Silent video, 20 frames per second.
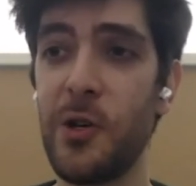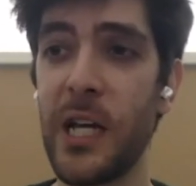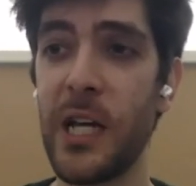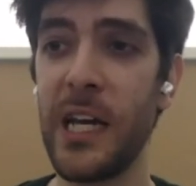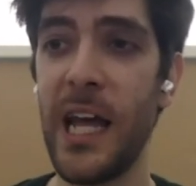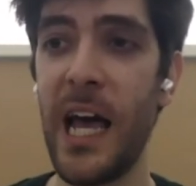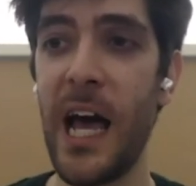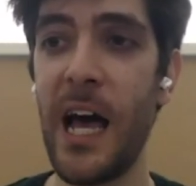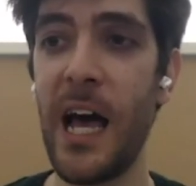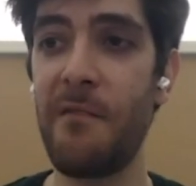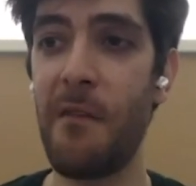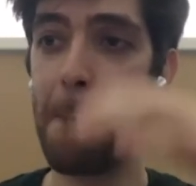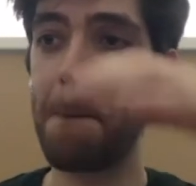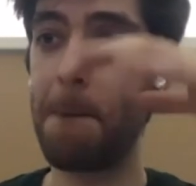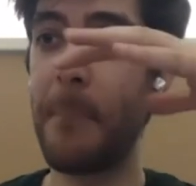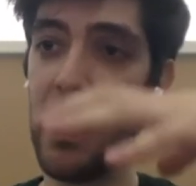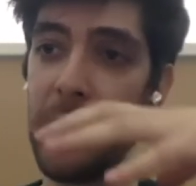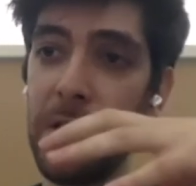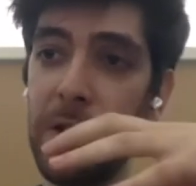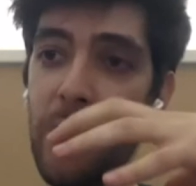So you can
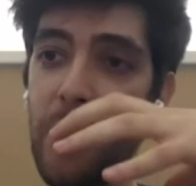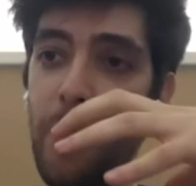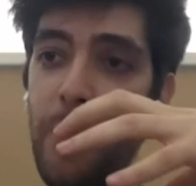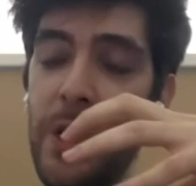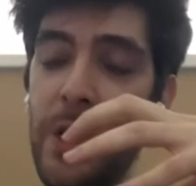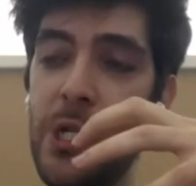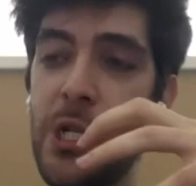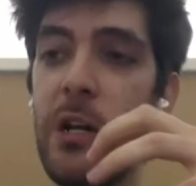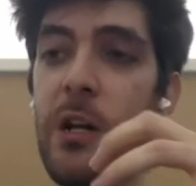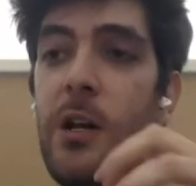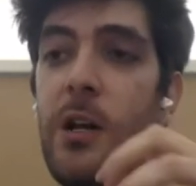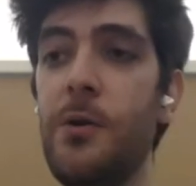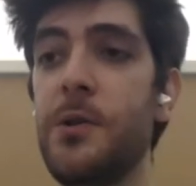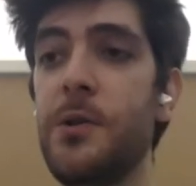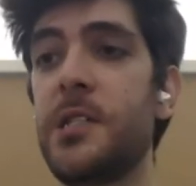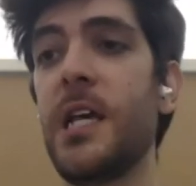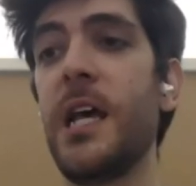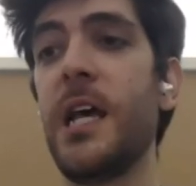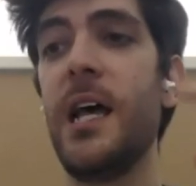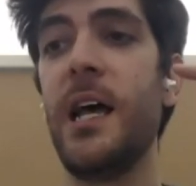have a bundle
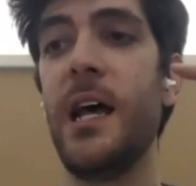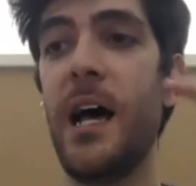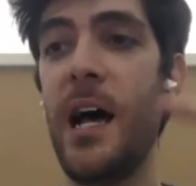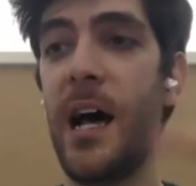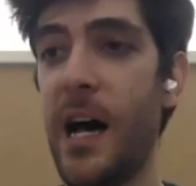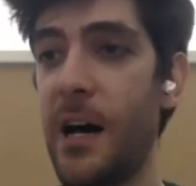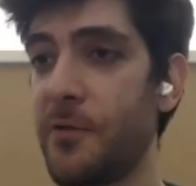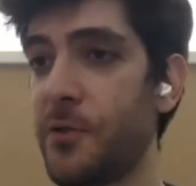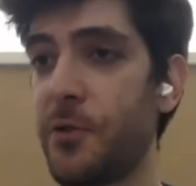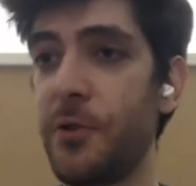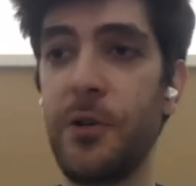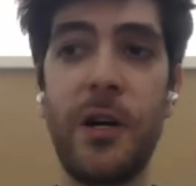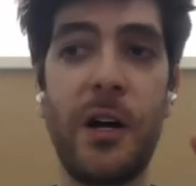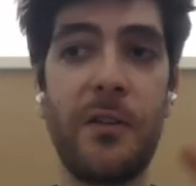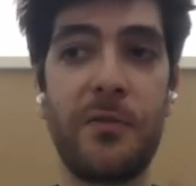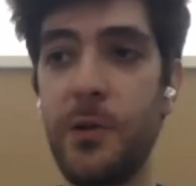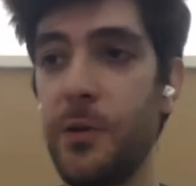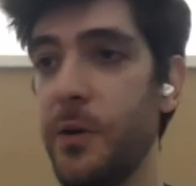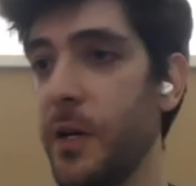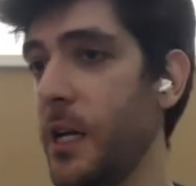which includes
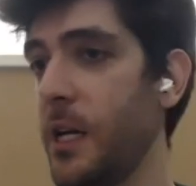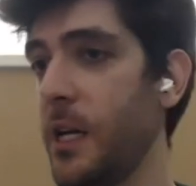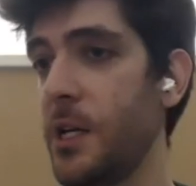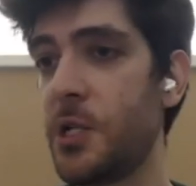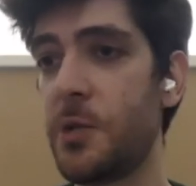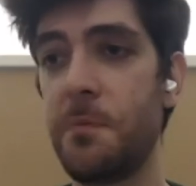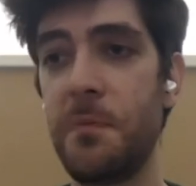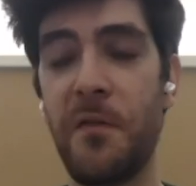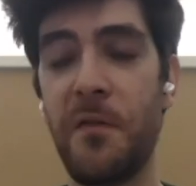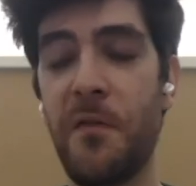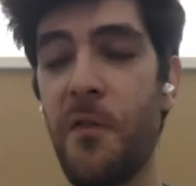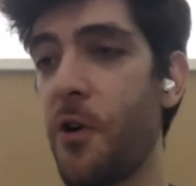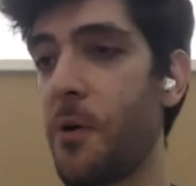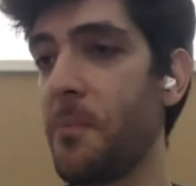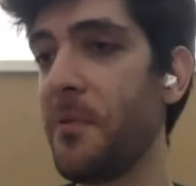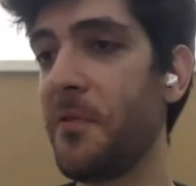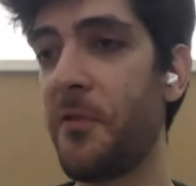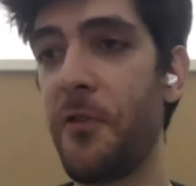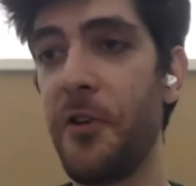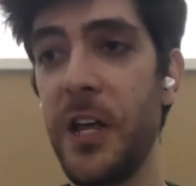after
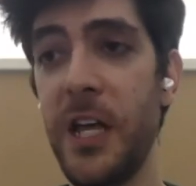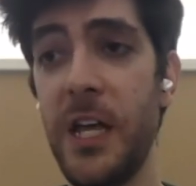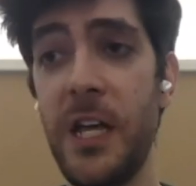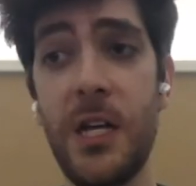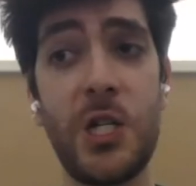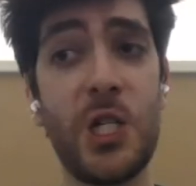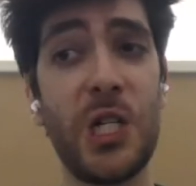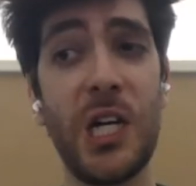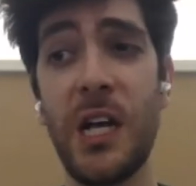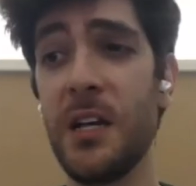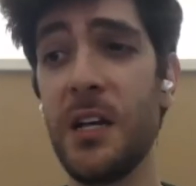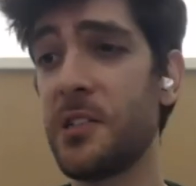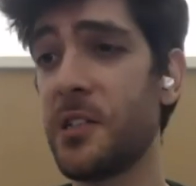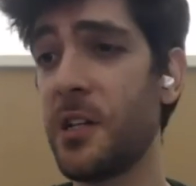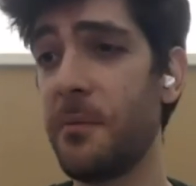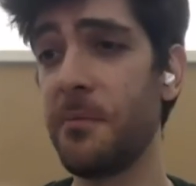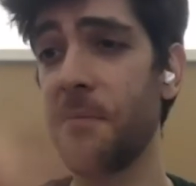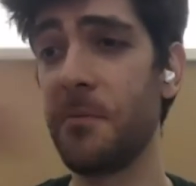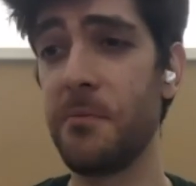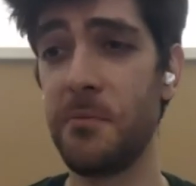each, before
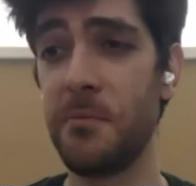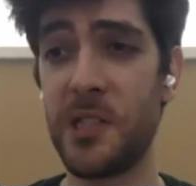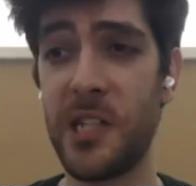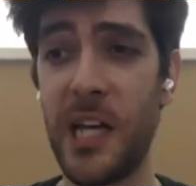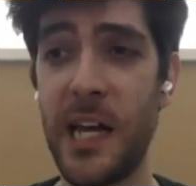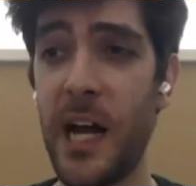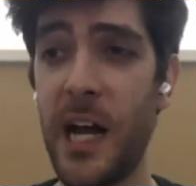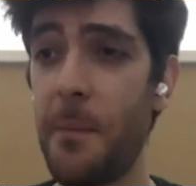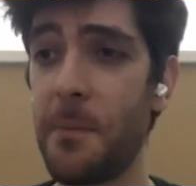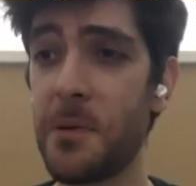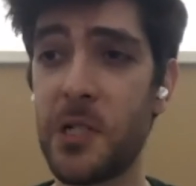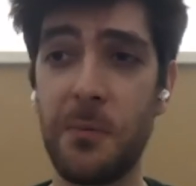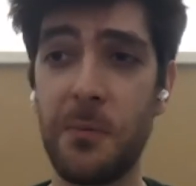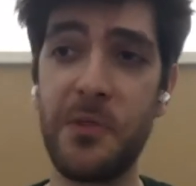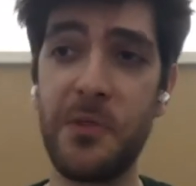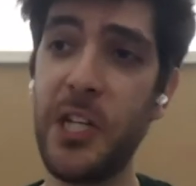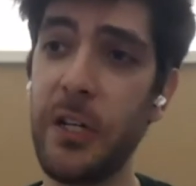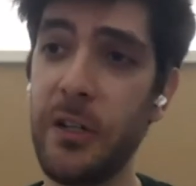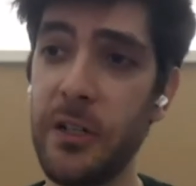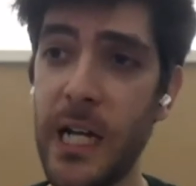each, some
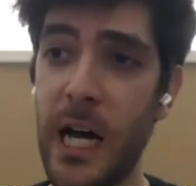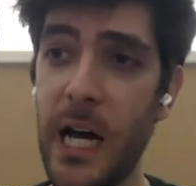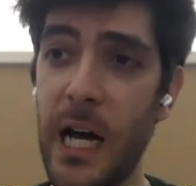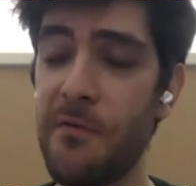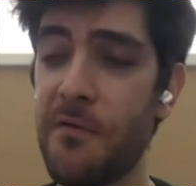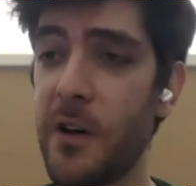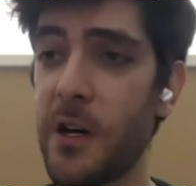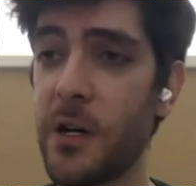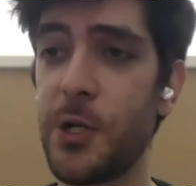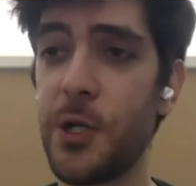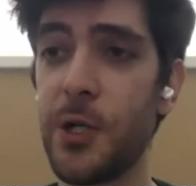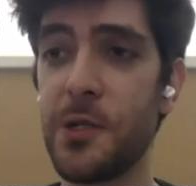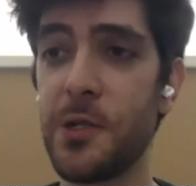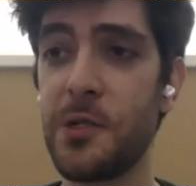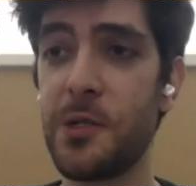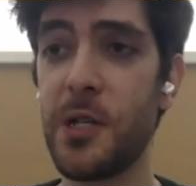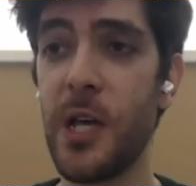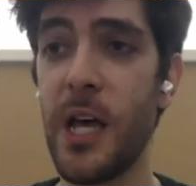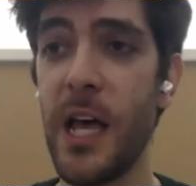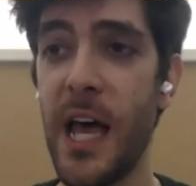setup, some tear
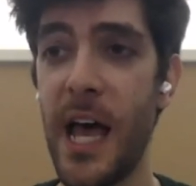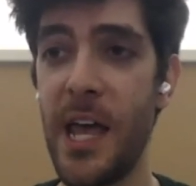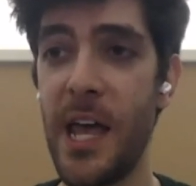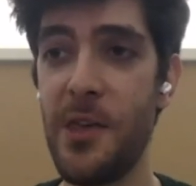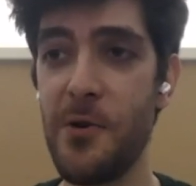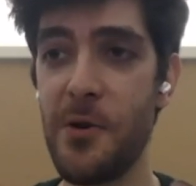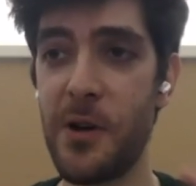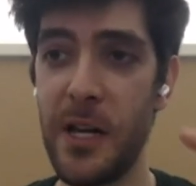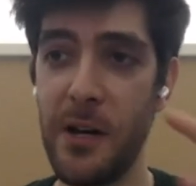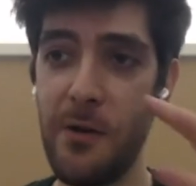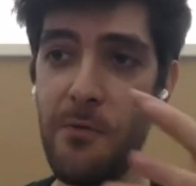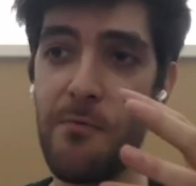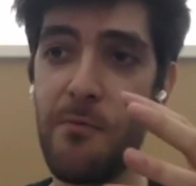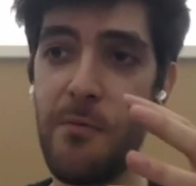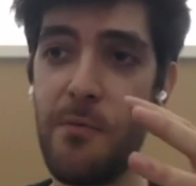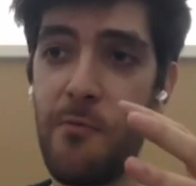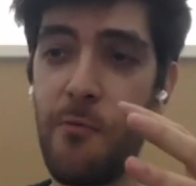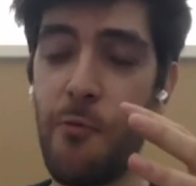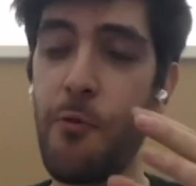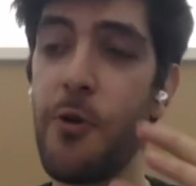down functions, and
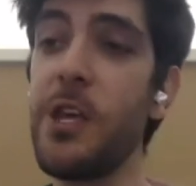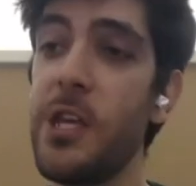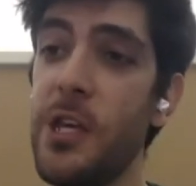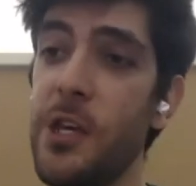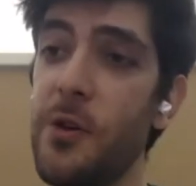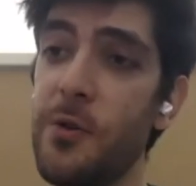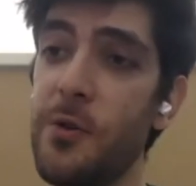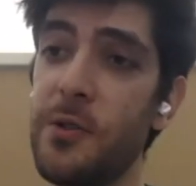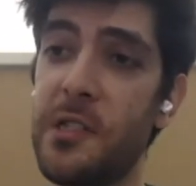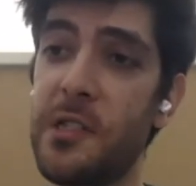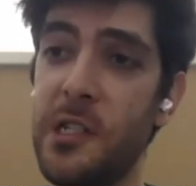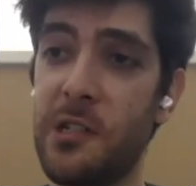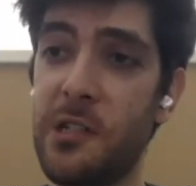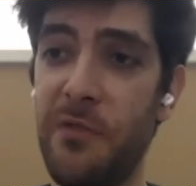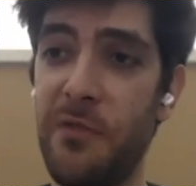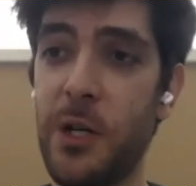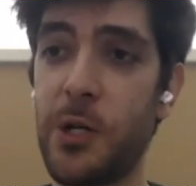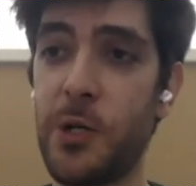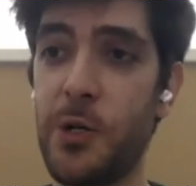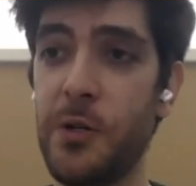you can
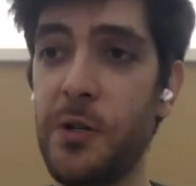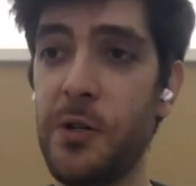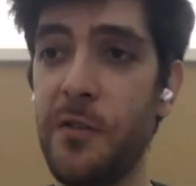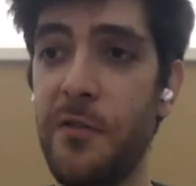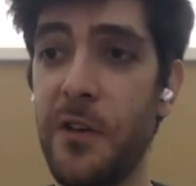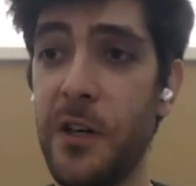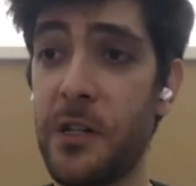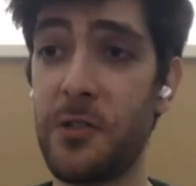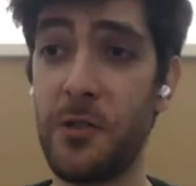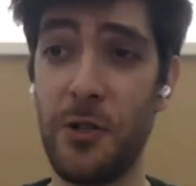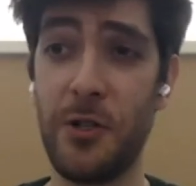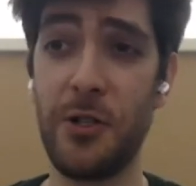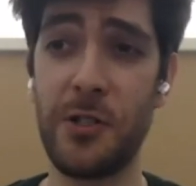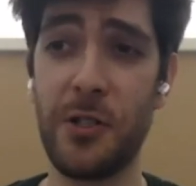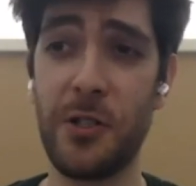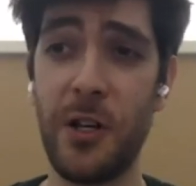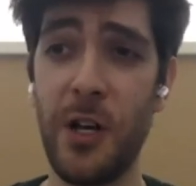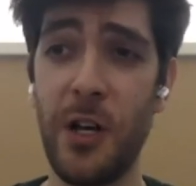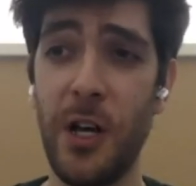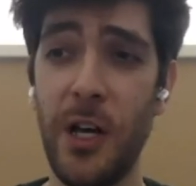reuse these
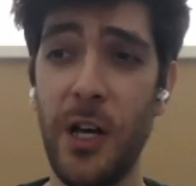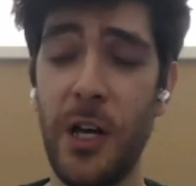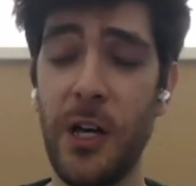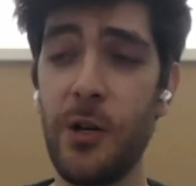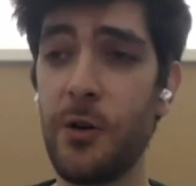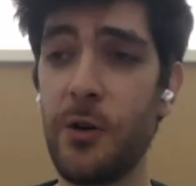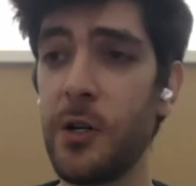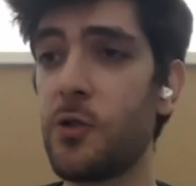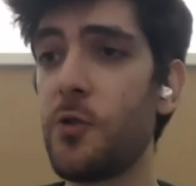fixtures